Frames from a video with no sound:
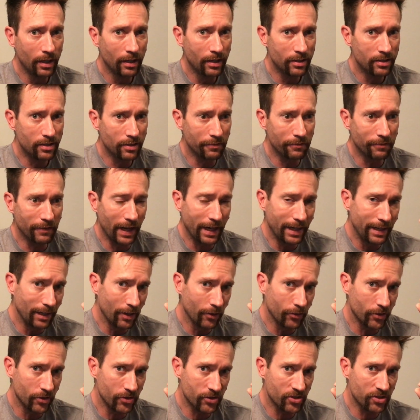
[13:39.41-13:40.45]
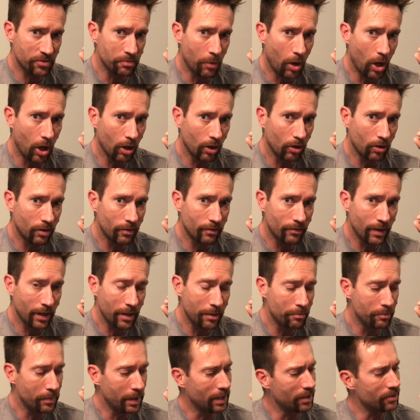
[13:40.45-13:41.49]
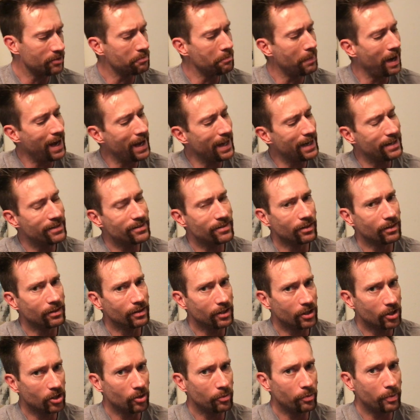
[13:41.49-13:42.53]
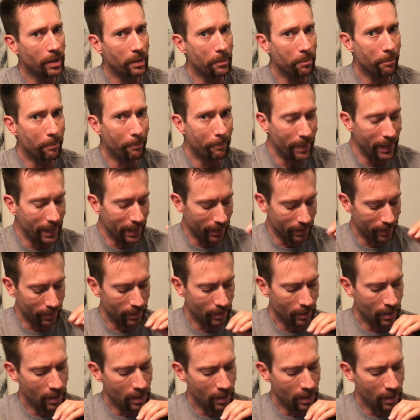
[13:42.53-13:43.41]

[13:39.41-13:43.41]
to find out the smaller of them, because mine is a little bit big.